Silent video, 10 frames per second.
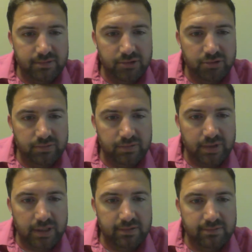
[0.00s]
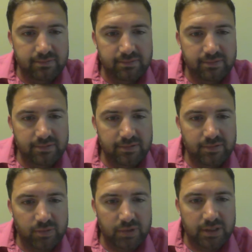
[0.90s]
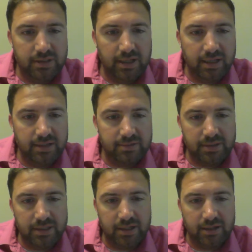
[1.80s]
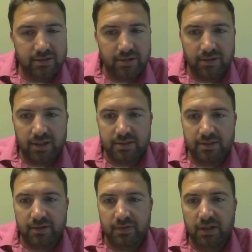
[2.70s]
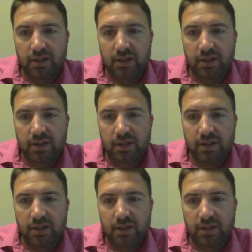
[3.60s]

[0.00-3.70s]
do read takes, read cuts, and all that stuff.